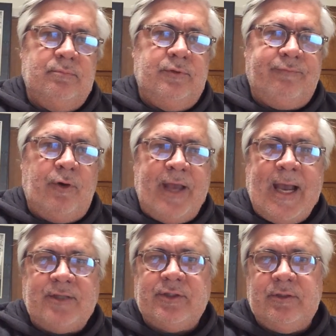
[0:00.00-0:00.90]
deferred
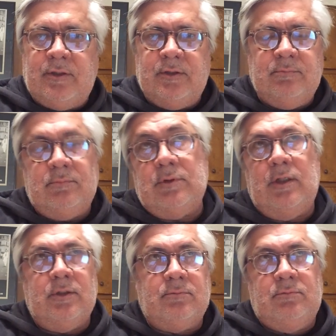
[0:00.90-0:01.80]
action on
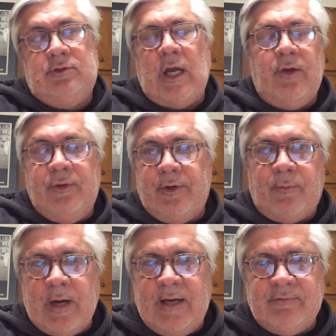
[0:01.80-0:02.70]
childhood
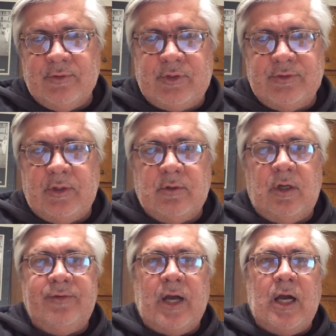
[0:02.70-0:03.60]
arrivals, the
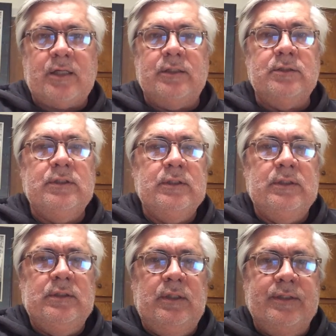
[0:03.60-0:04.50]
so-called DACA
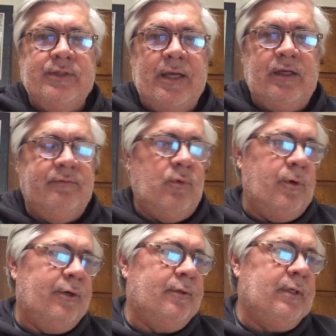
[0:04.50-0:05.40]
executive
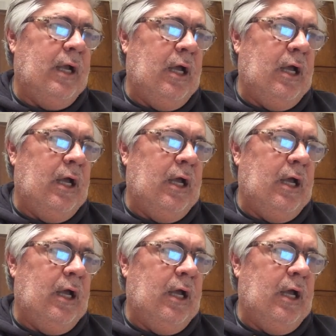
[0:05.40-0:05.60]
order,